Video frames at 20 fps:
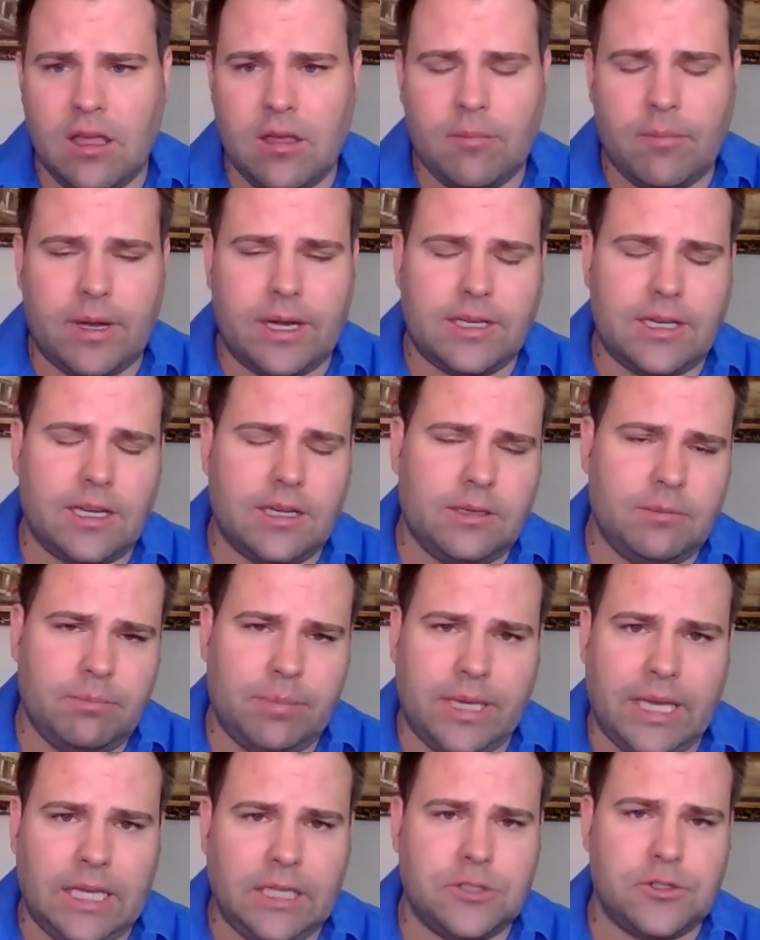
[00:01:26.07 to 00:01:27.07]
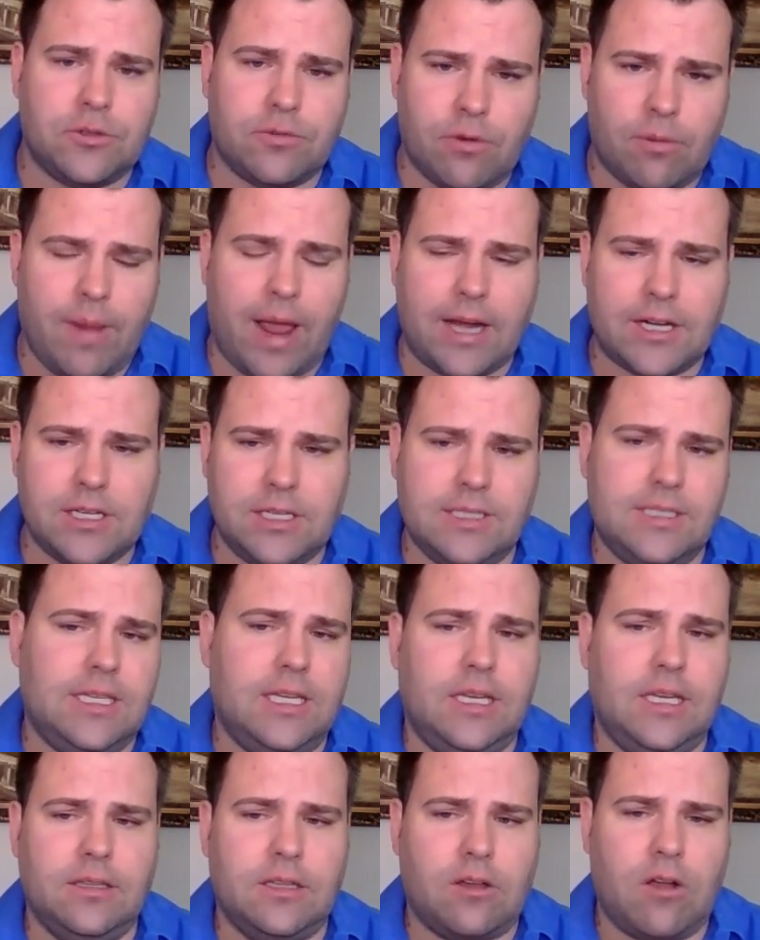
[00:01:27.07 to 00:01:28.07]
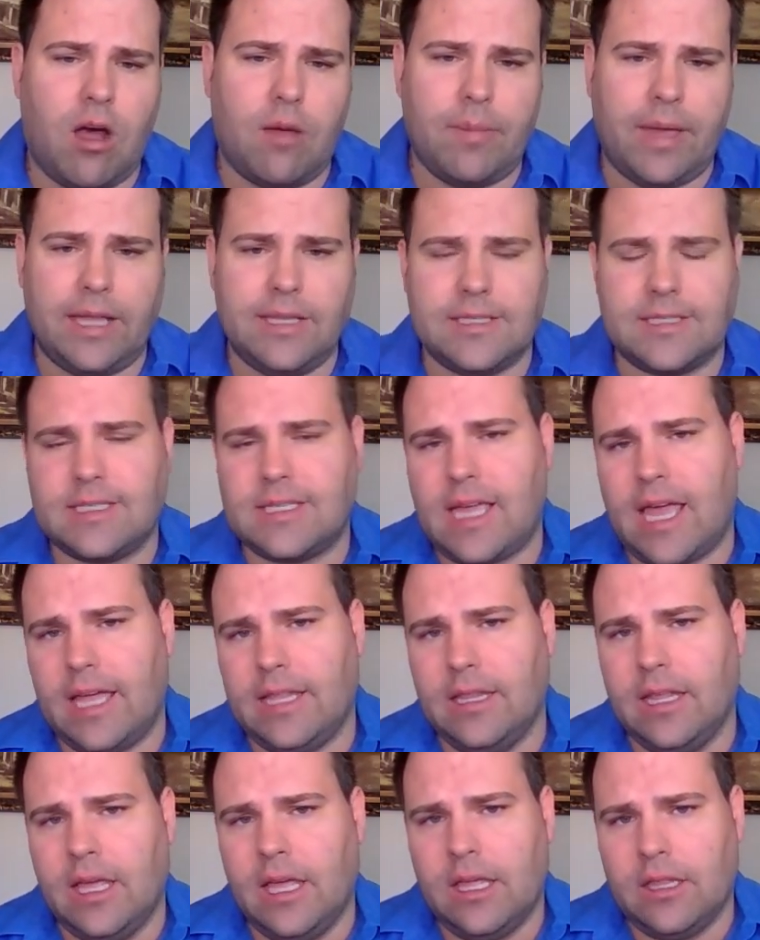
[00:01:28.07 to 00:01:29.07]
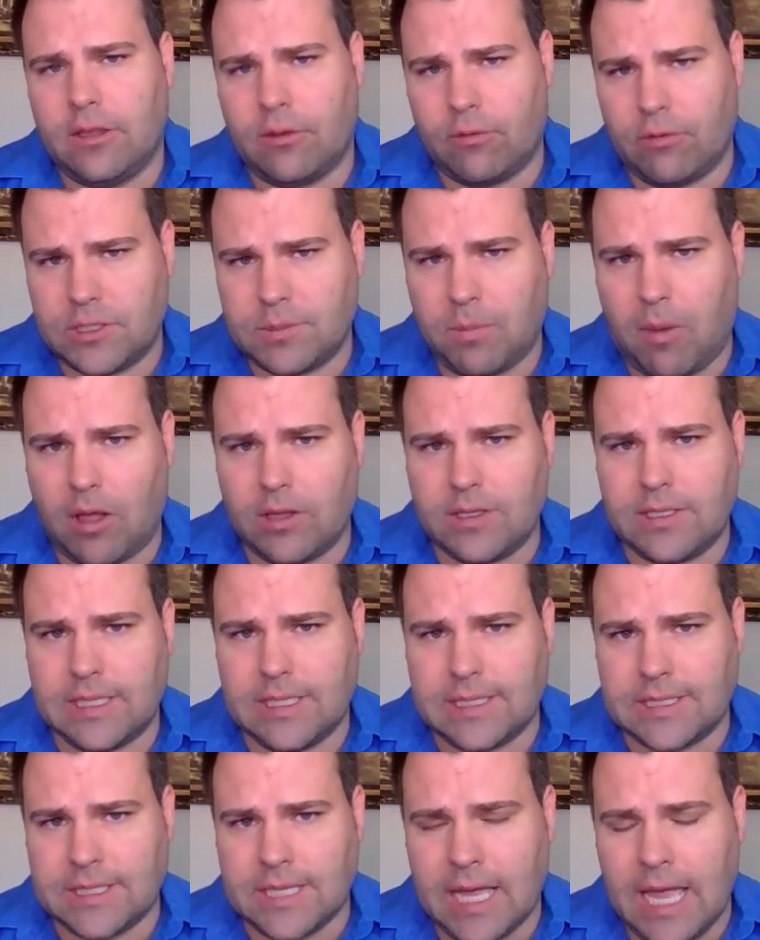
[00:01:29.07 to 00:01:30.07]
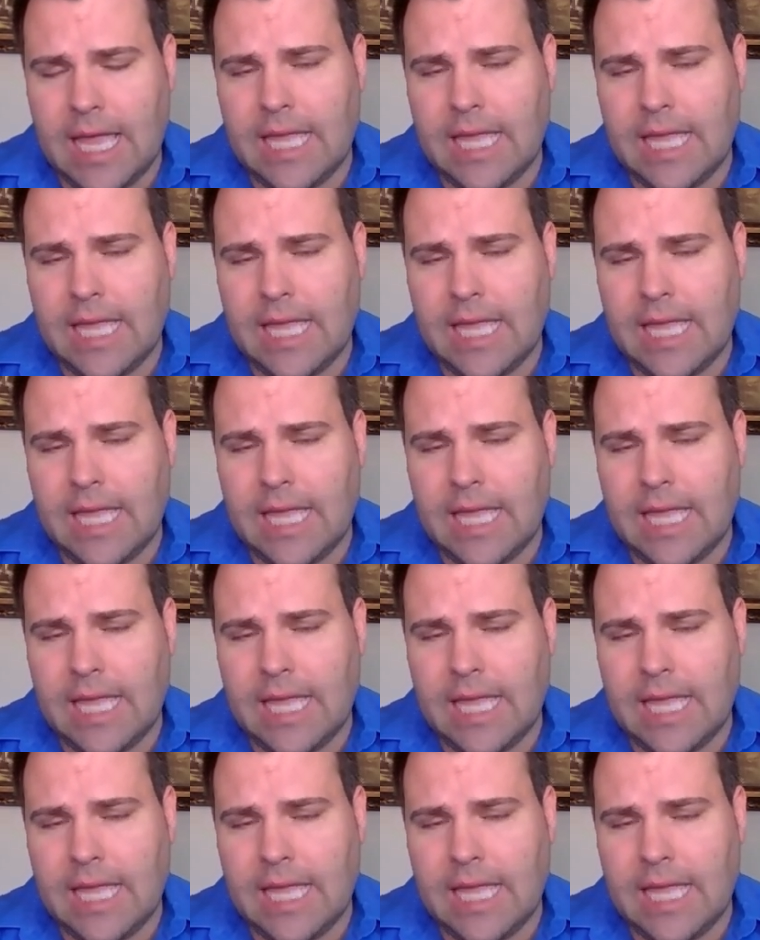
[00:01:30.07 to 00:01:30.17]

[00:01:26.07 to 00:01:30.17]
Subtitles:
but it didn't impede you from actually seeing the comments and the responses.